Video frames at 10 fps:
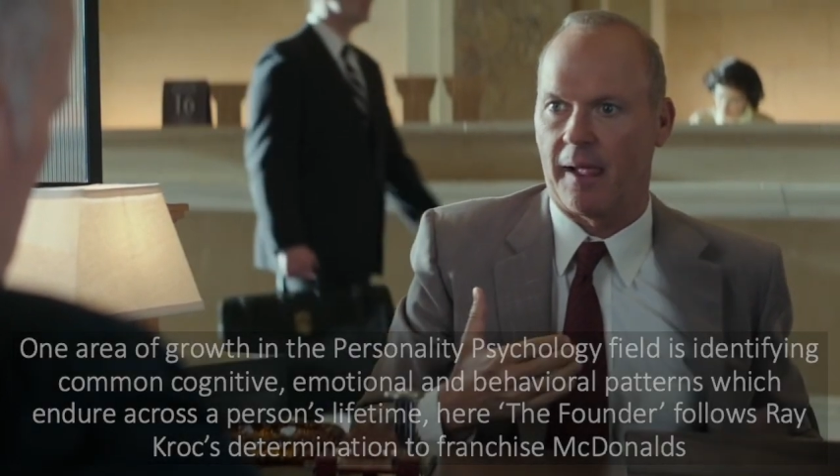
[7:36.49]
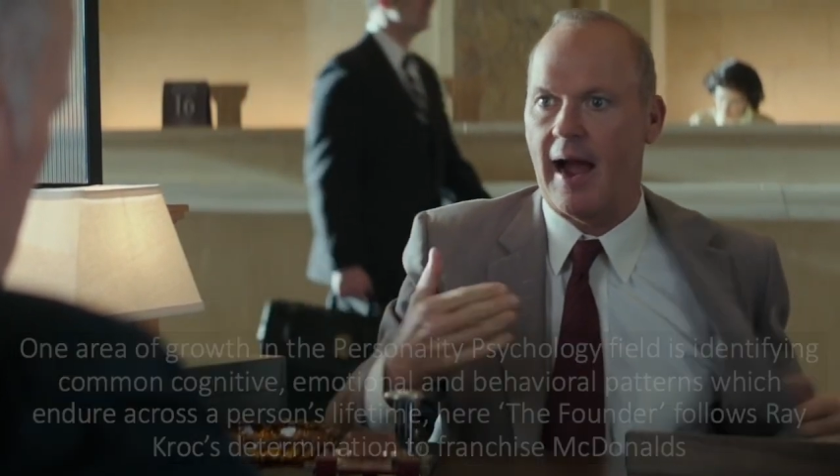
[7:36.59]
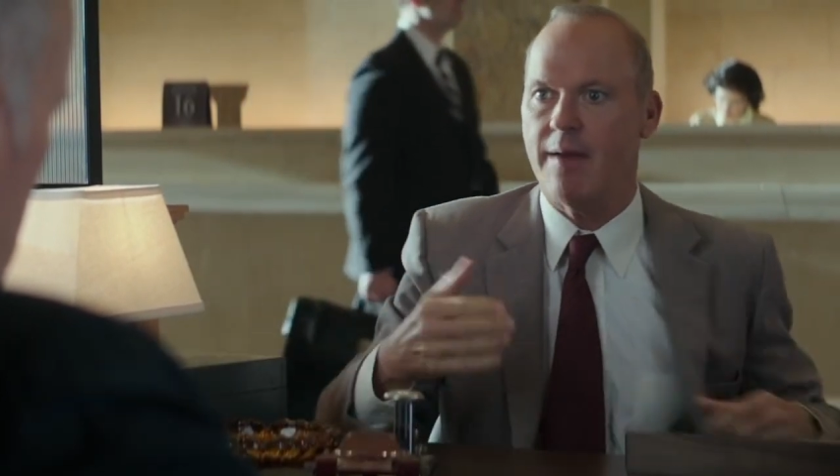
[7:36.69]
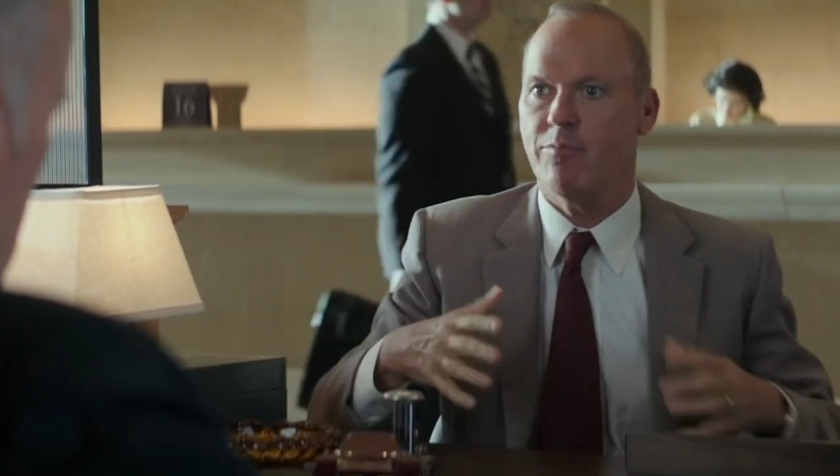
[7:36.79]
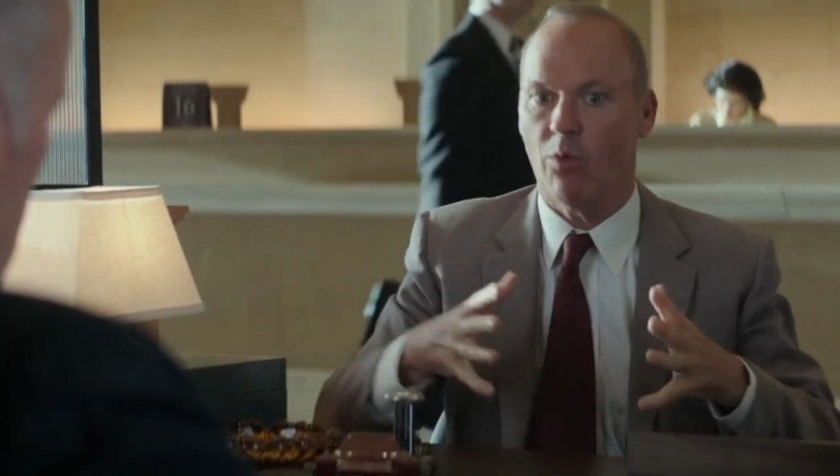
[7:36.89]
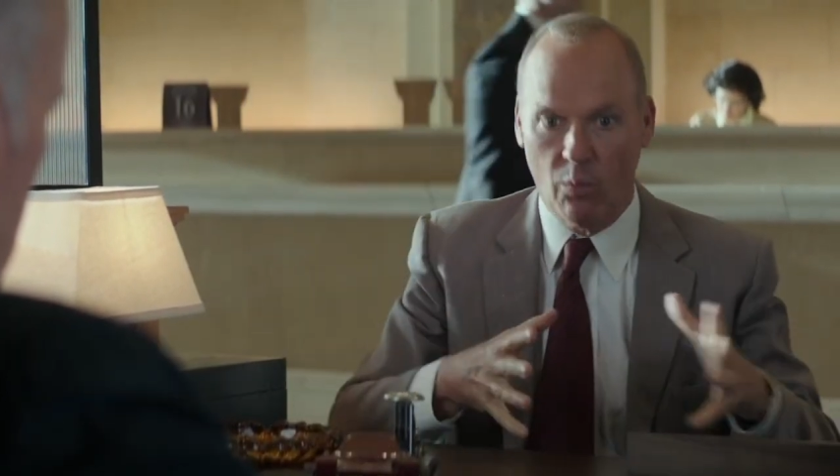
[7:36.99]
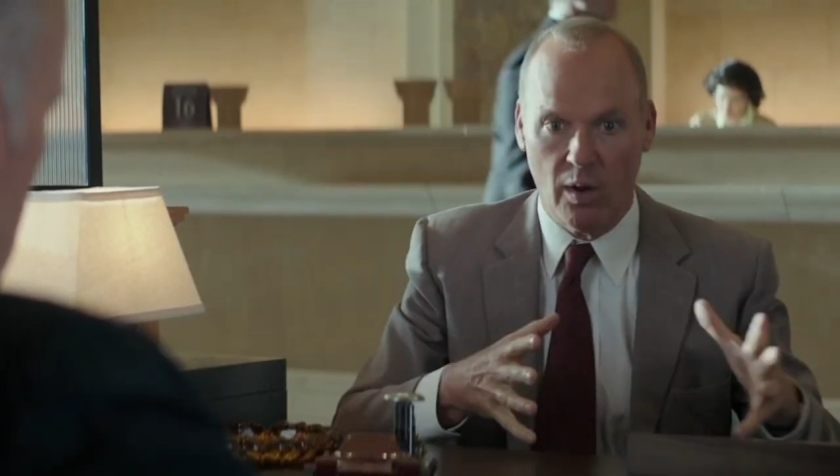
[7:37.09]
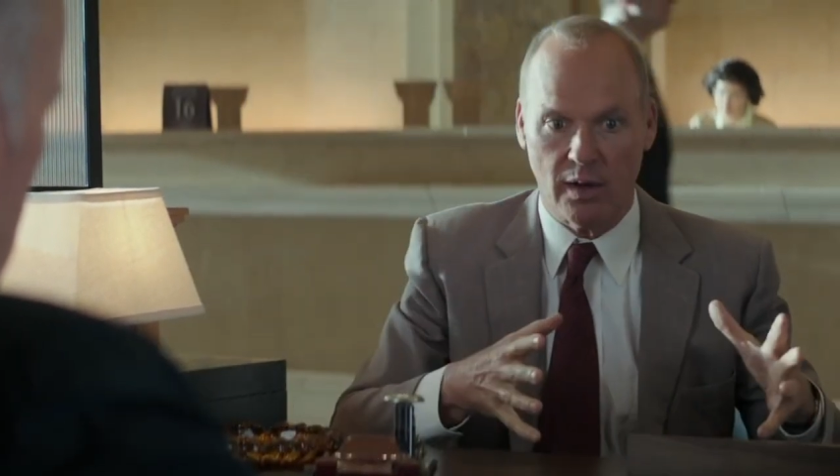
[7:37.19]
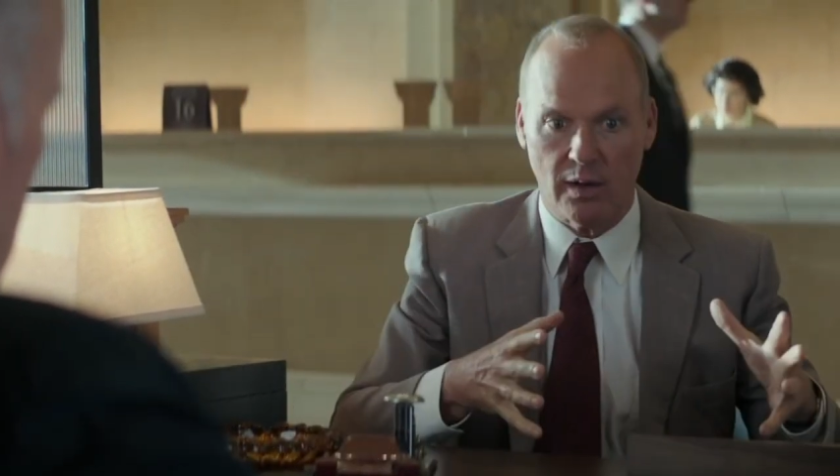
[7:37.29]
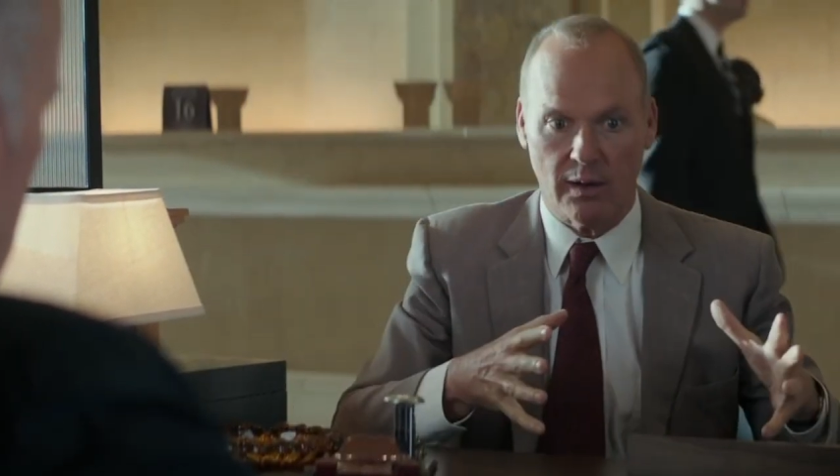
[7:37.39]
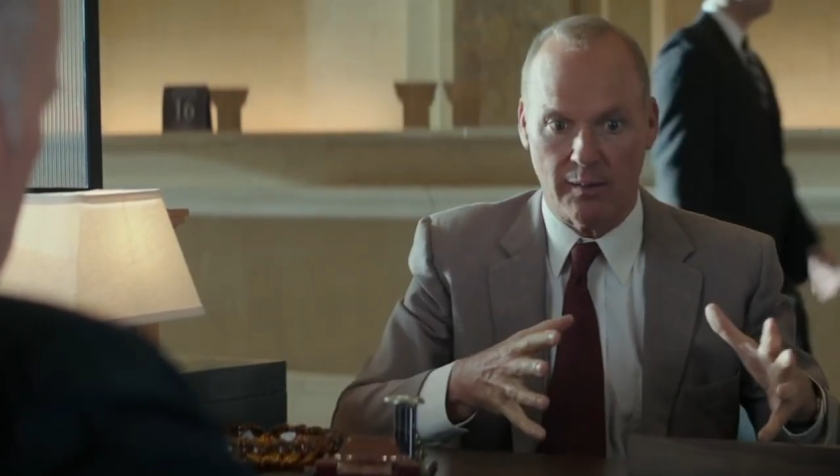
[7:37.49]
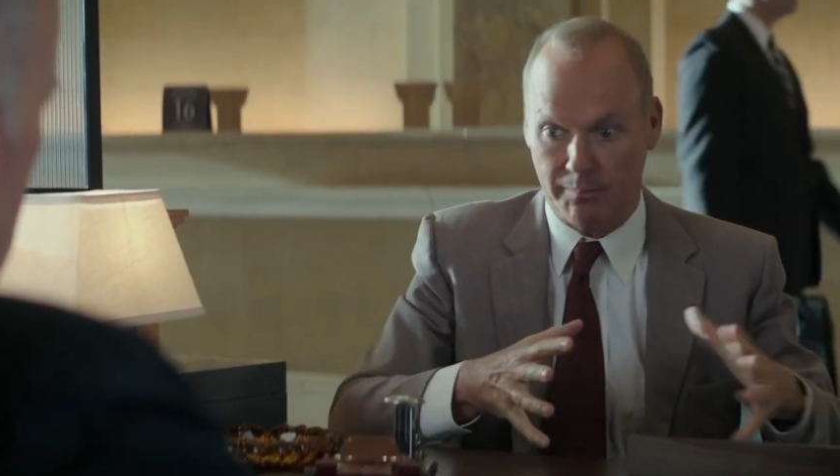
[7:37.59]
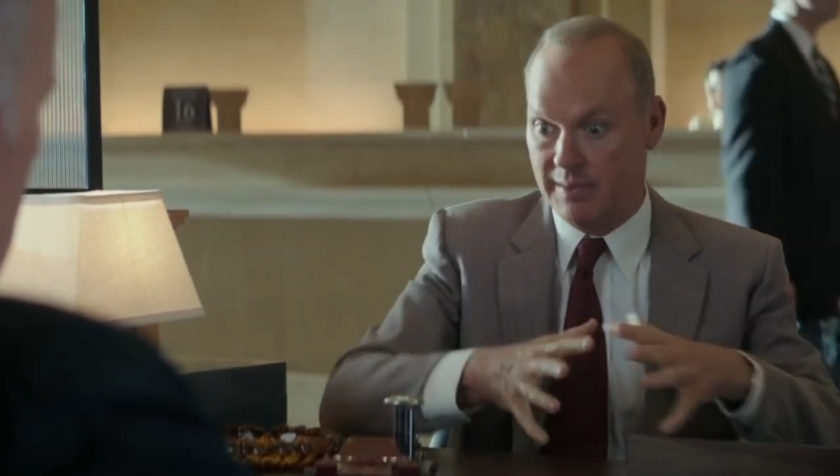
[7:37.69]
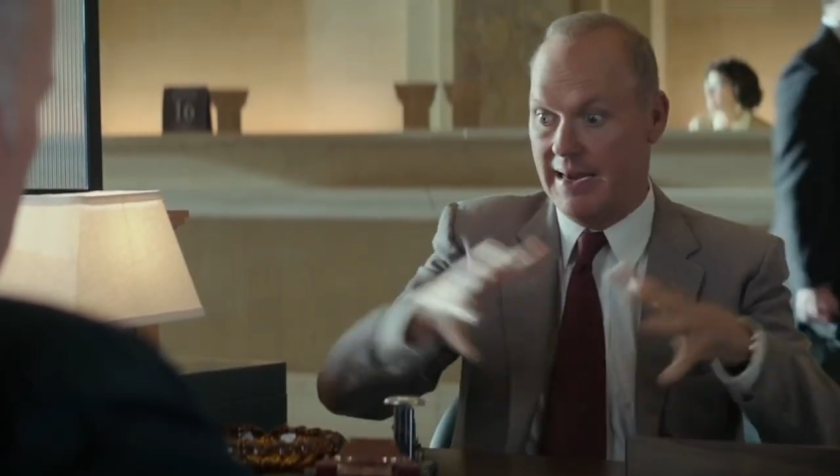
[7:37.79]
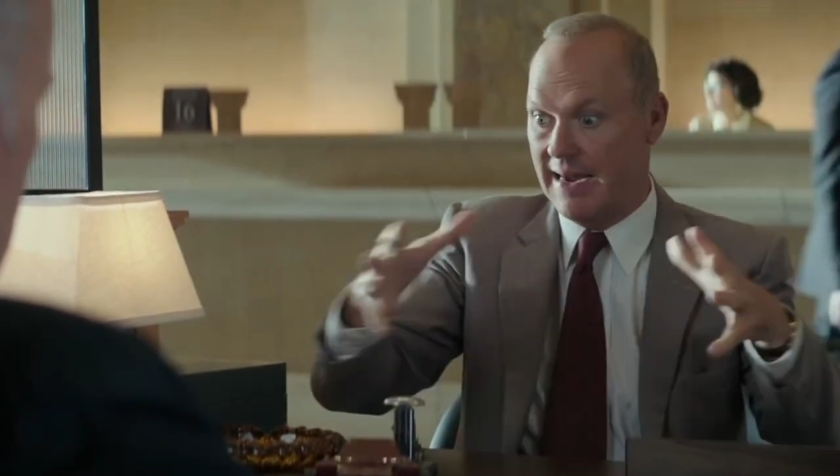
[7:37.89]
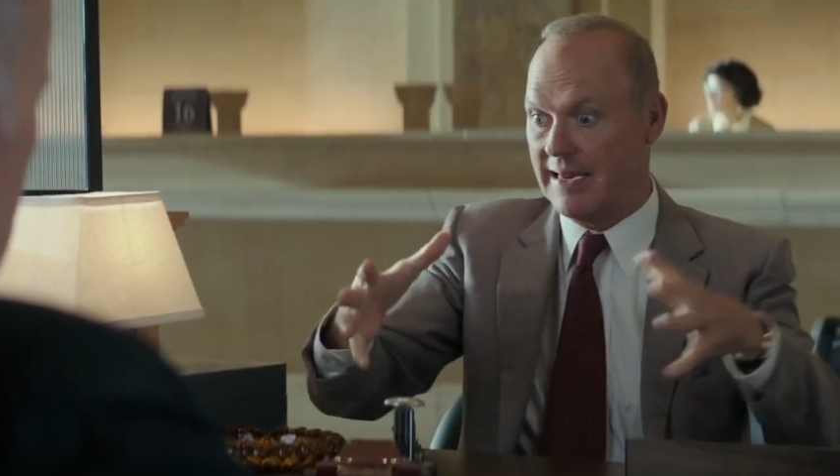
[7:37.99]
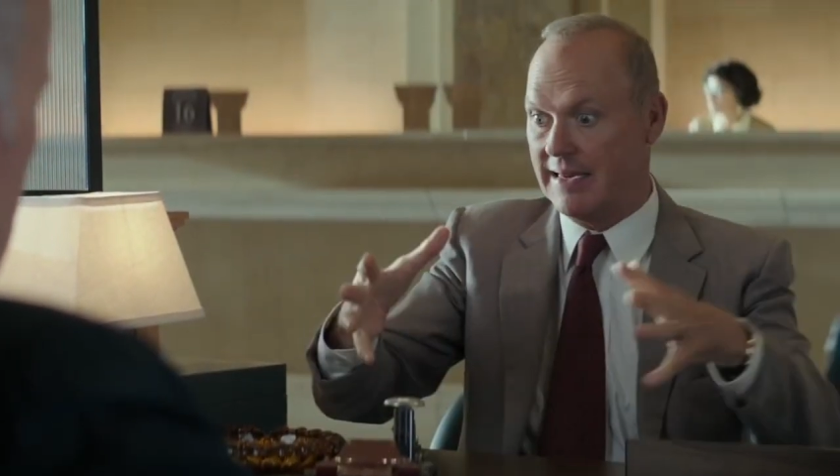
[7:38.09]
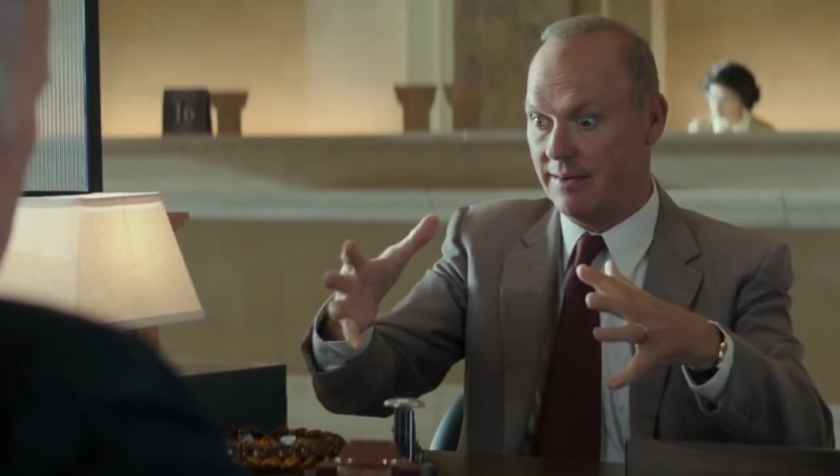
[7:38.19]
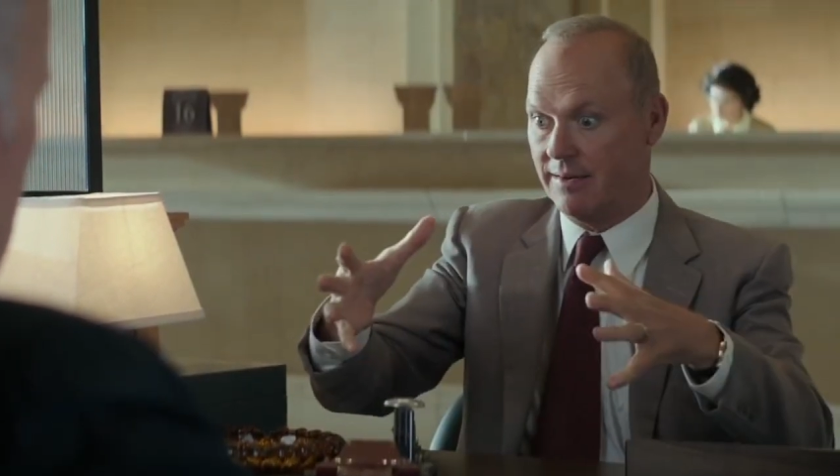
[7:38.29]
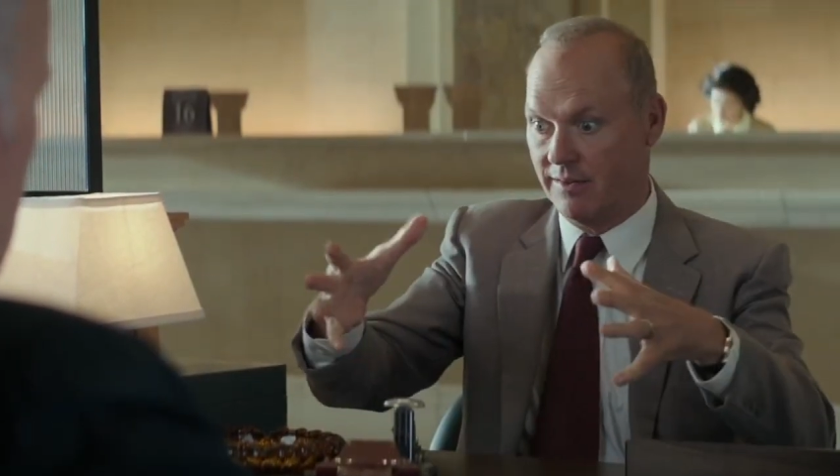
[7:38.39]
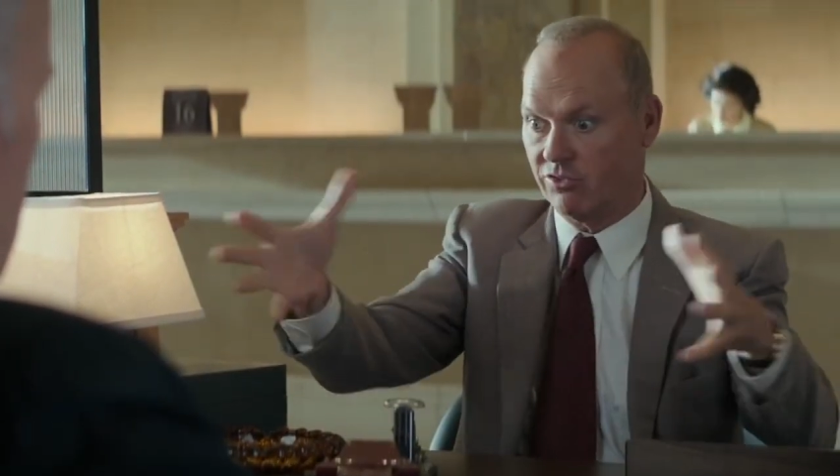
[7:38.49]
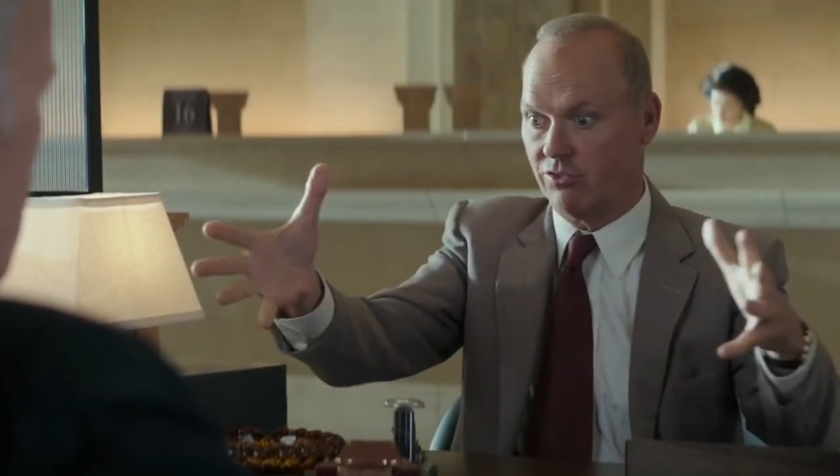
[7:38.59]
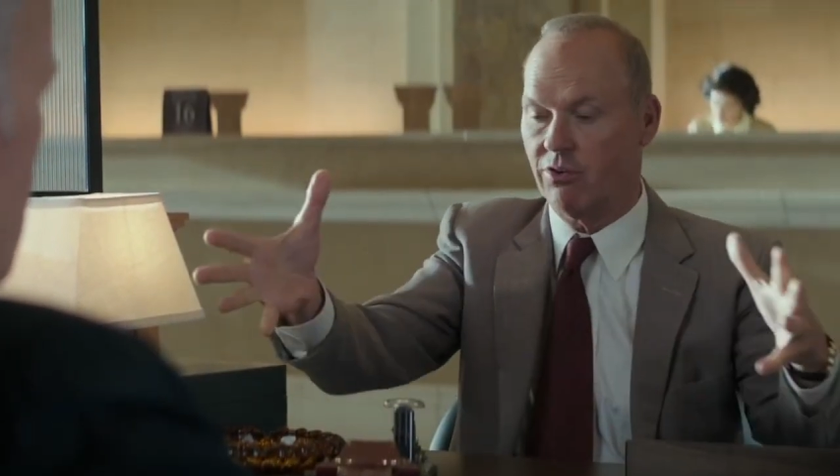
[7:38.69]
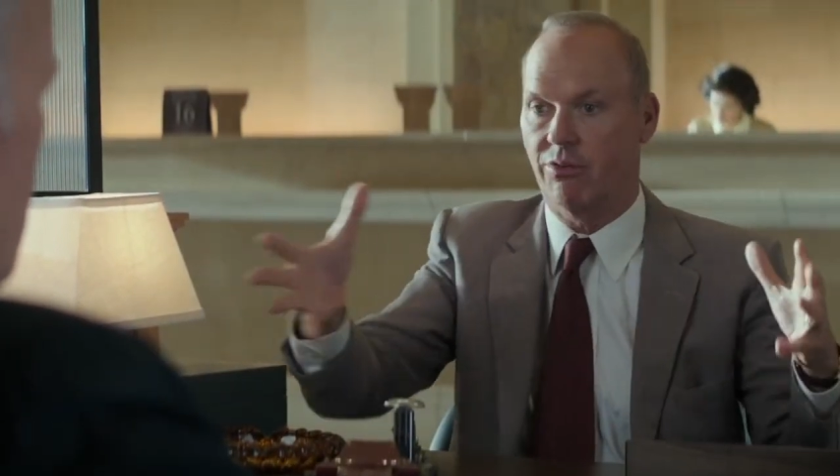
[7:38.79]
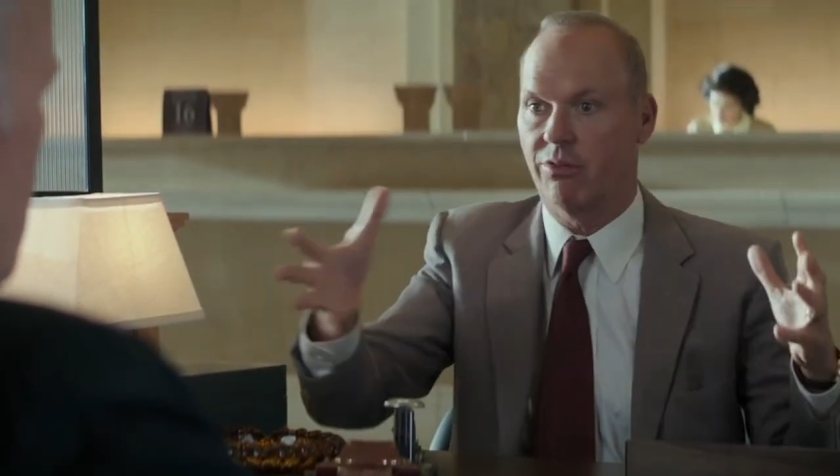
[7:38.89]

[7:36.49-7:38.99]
I'm the one behind this growth.